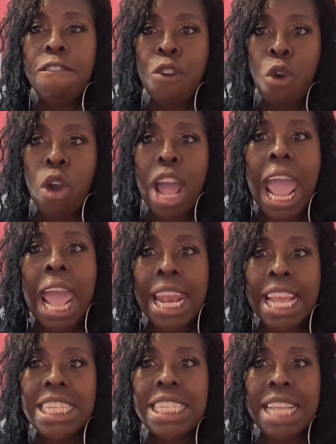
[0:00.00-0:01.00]
for
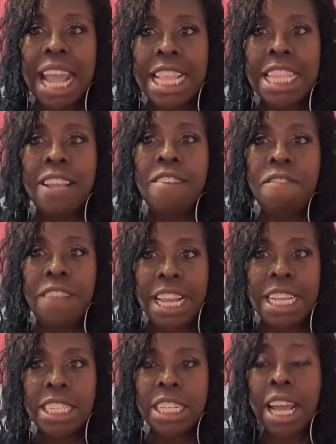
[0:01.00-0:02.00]
an extended
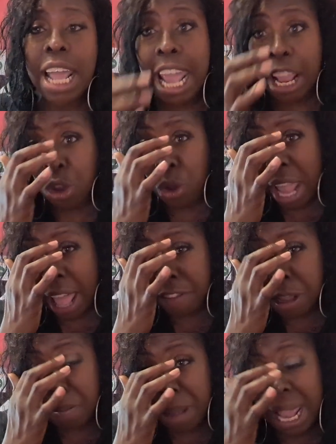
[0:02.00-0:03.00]
visa, and you
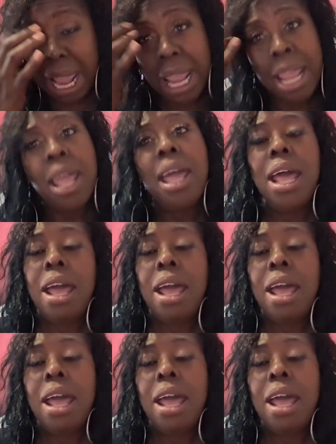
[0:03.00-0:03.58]
have to pay